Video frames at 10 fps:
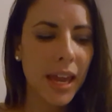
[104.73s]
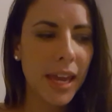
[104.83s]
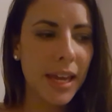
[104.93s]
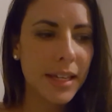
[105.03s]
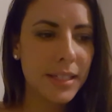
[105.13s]

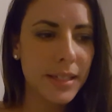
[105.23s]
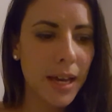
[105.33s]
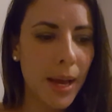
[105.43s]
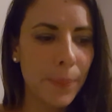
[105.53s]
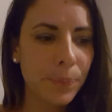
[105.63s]

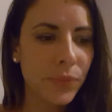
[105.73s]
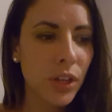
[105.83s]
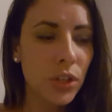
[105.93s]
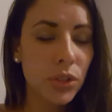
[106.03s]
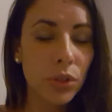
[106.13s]
And
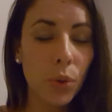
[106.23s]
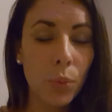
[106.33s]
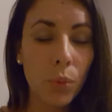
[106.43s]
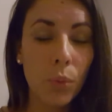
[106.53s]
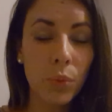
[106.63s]

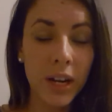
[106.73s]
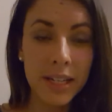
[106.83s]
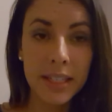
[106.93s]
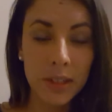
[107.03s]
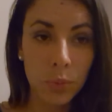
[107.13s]
so what
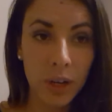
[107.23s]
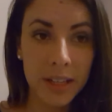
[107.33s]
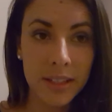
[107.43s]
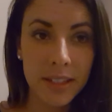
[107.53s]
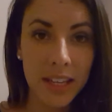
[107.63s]
I did
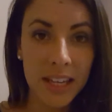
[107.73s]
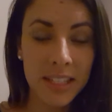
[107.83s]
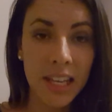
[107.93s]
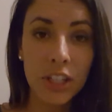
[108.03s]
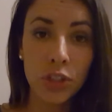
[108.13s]

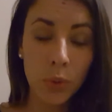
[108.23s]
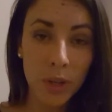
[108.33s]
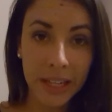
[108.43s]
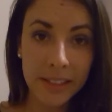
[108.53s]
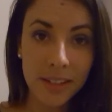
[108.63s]
is I
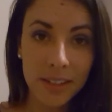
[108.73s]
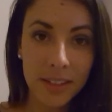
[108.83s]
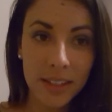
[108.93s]
joined,